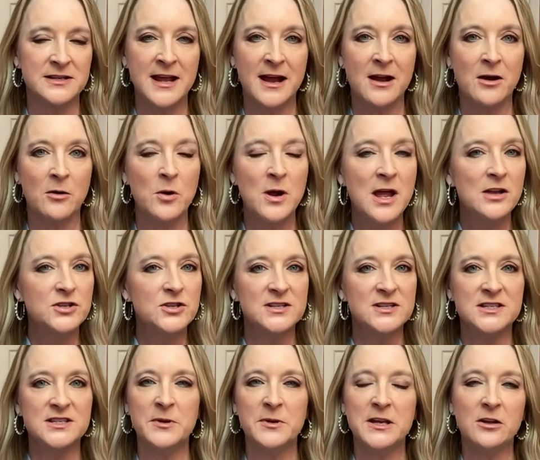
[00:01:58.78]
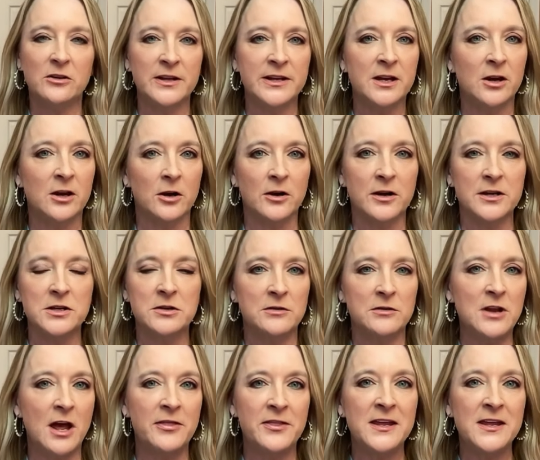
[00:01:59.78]
Now, just to be clear, you know,
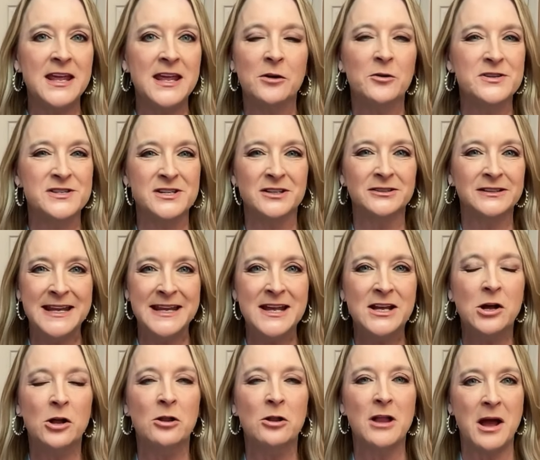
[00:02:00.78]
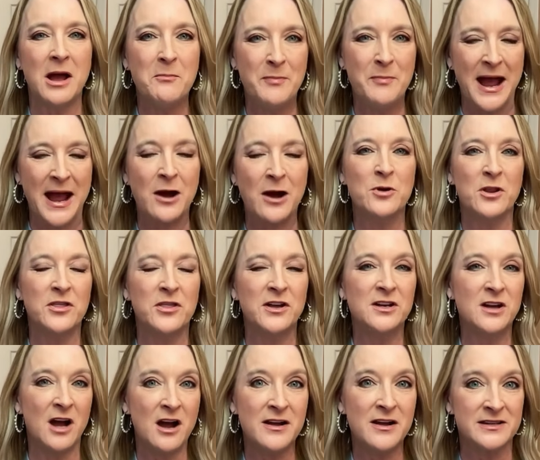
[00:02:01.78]
nothing here is illegal about the
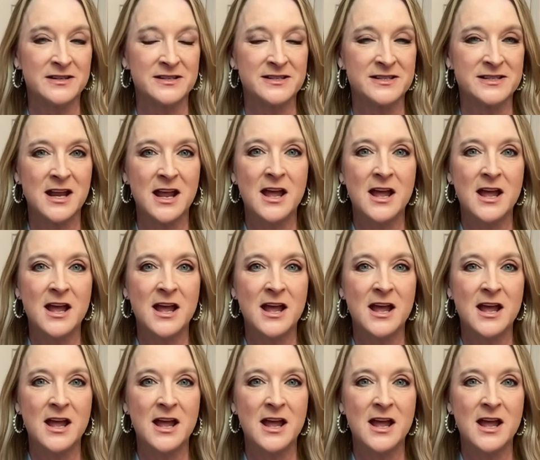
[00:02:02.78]
guns.